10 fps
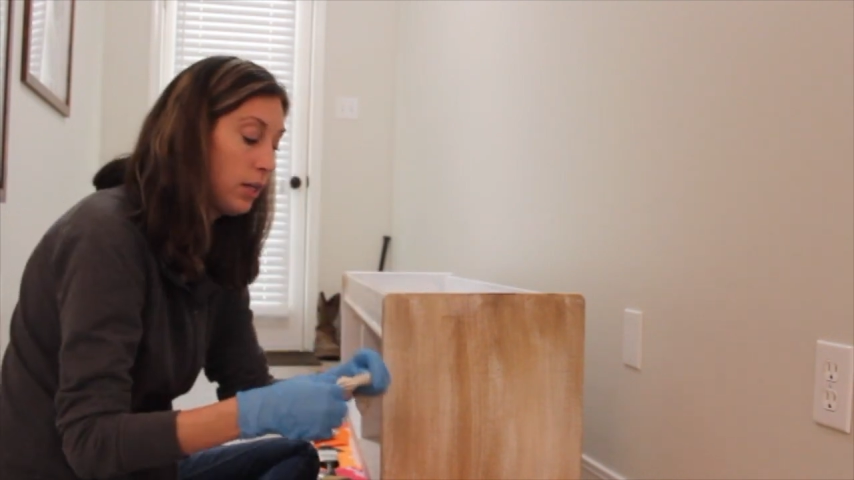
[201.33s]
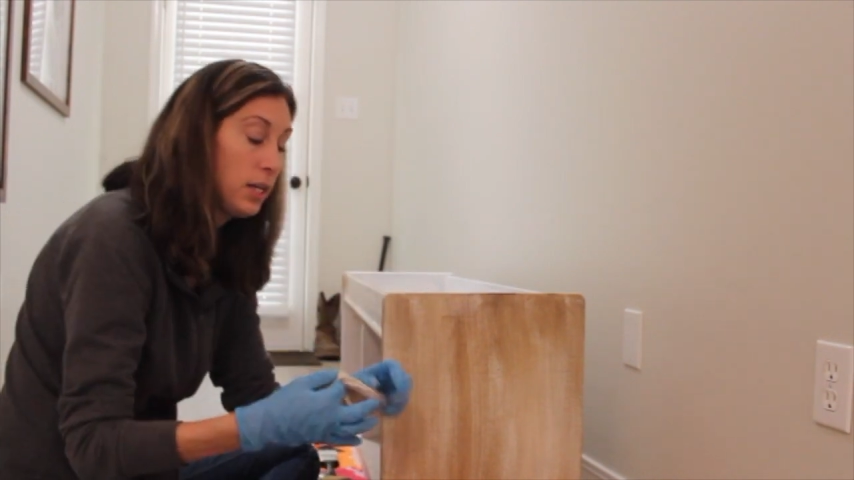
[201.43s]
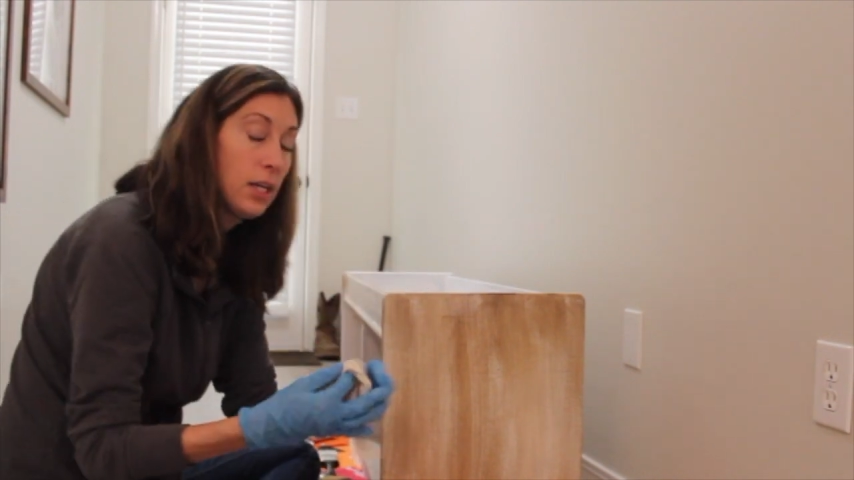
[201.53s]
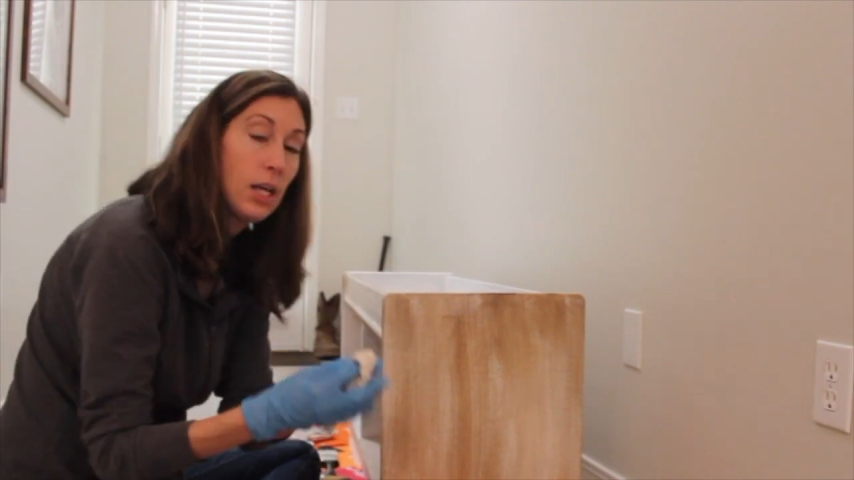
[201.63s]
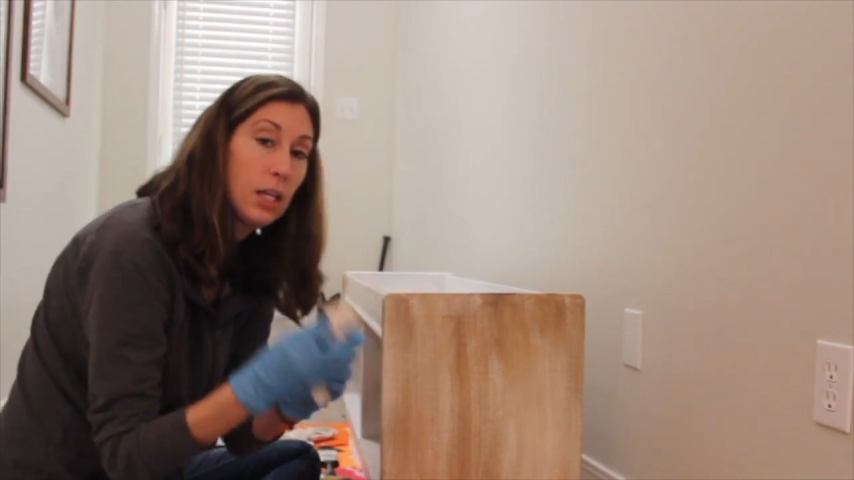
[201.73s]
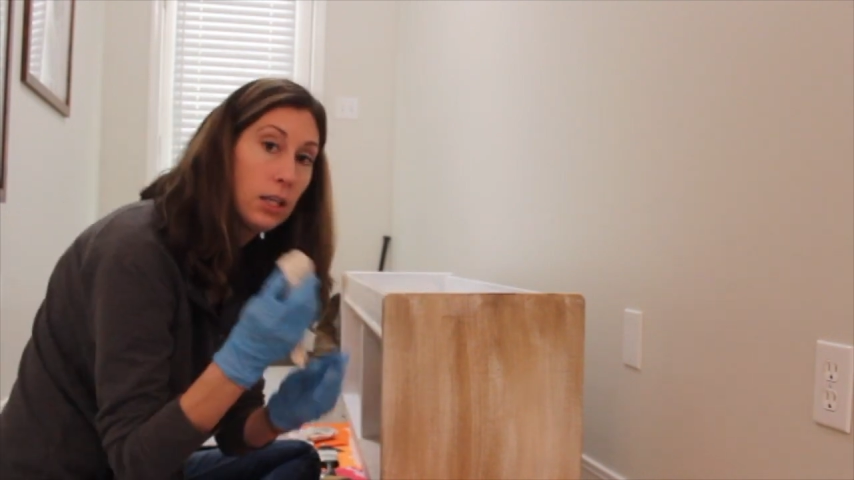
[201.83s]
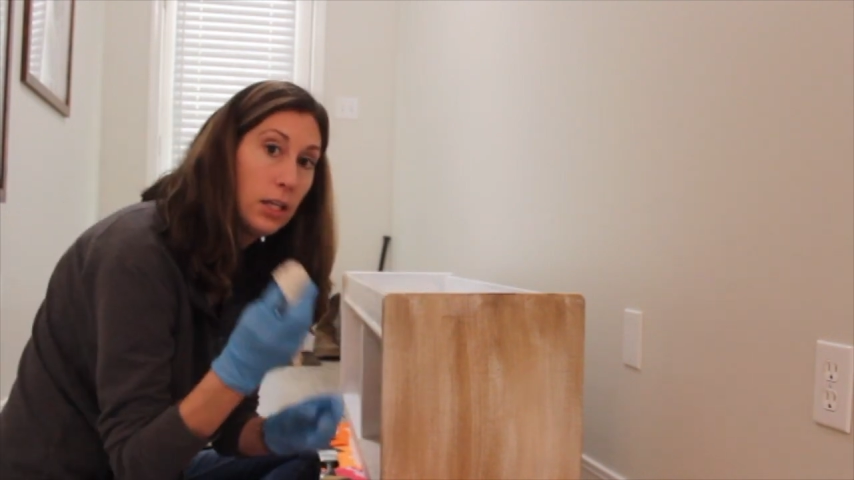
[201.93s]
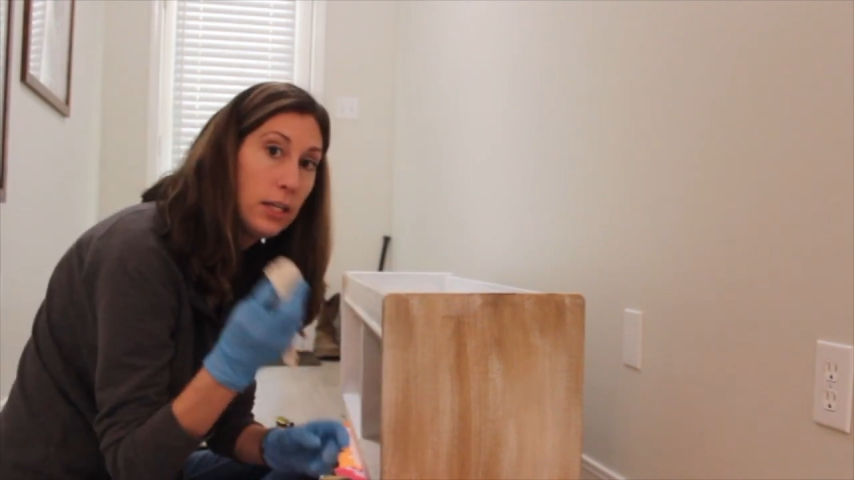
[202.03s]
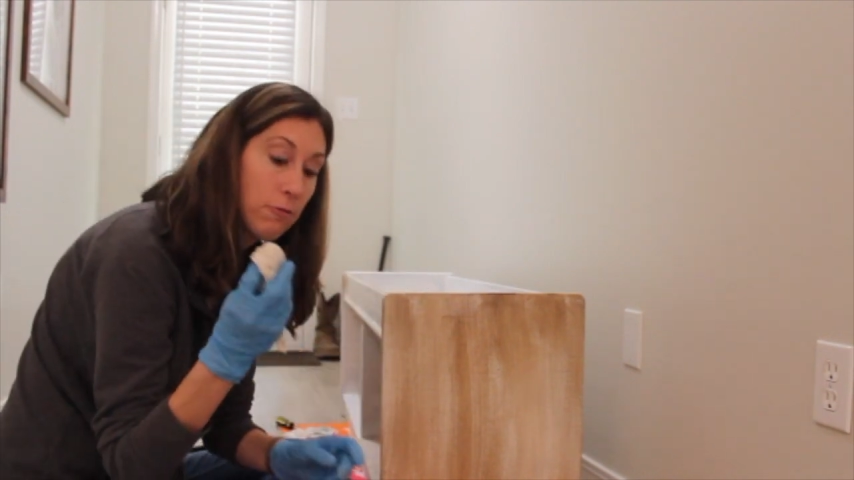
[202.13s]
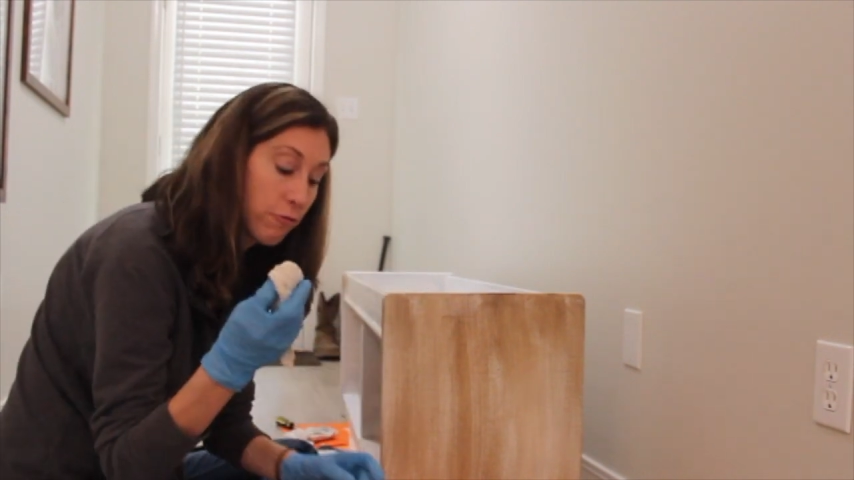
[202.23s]
Get a
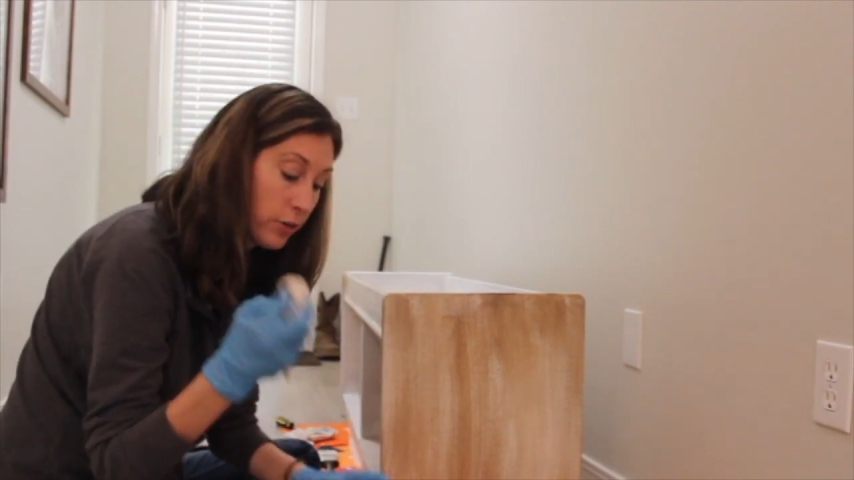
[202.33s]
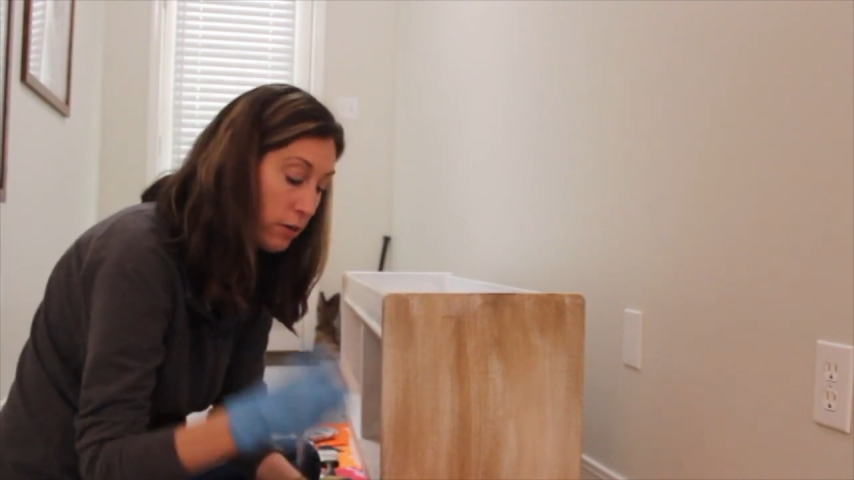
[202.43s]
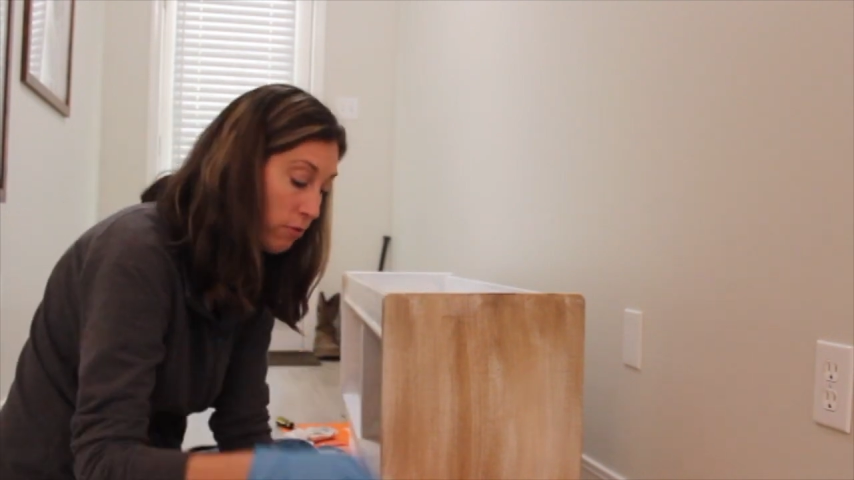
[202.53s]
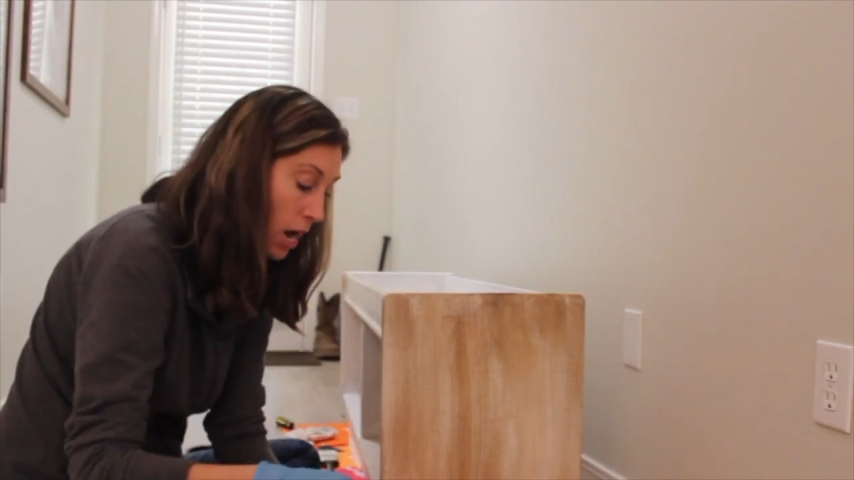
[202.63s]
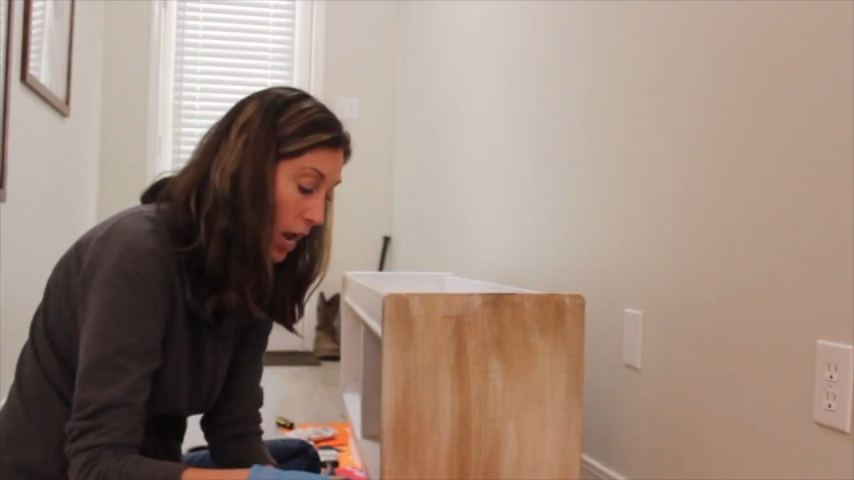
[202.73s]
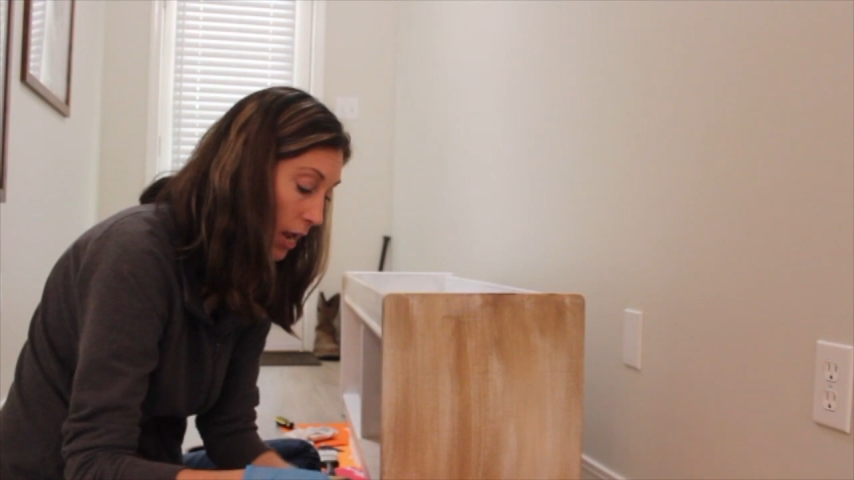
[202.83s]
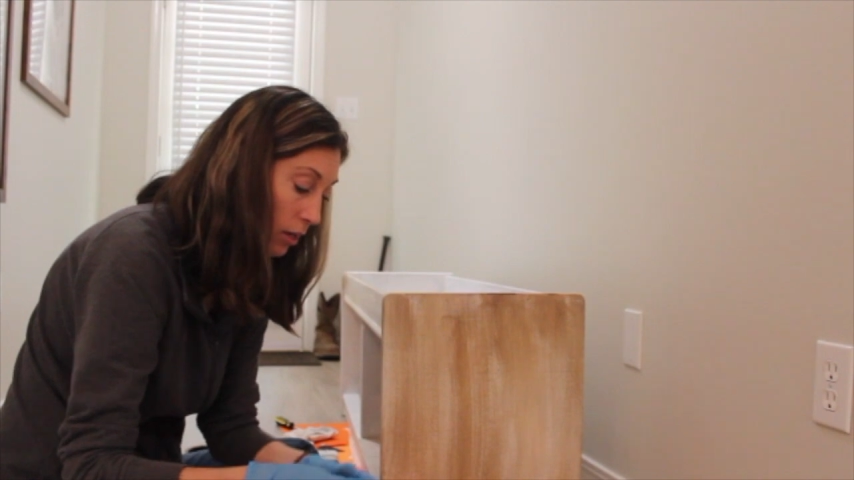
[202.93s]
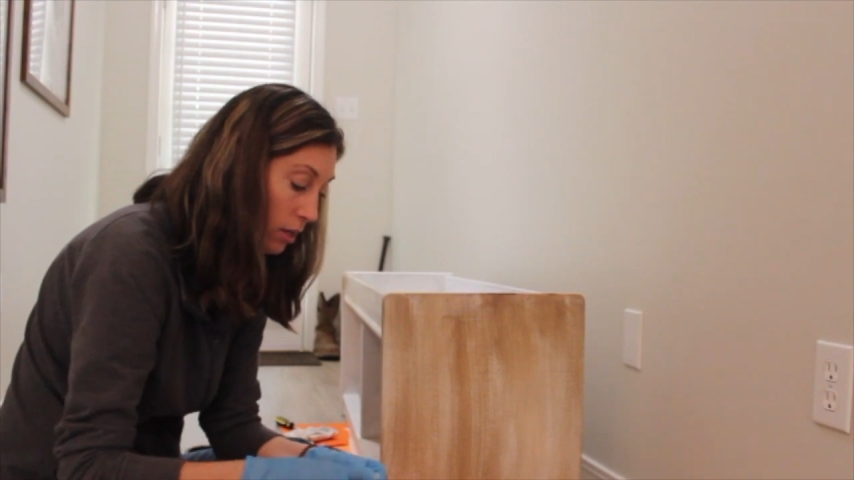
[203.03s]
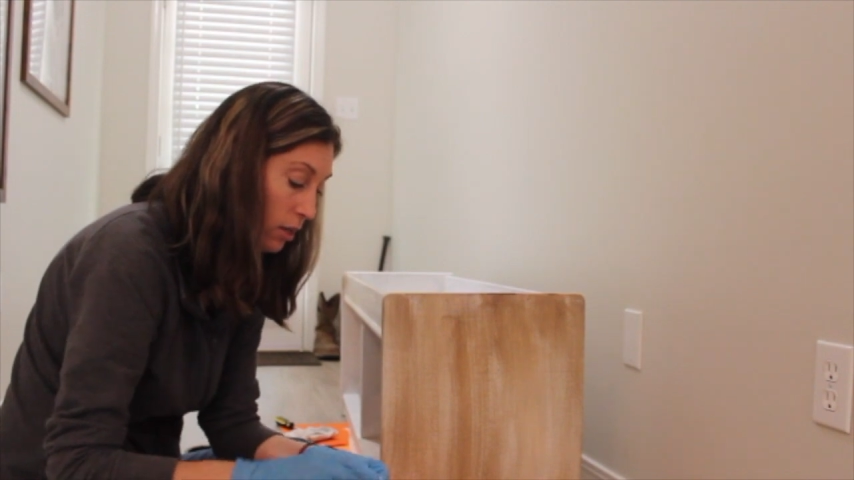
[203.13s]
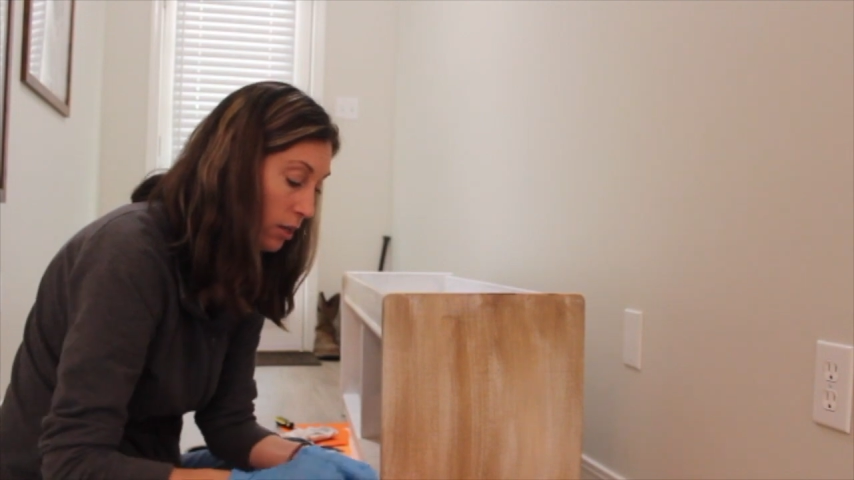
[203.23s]
lint-free rag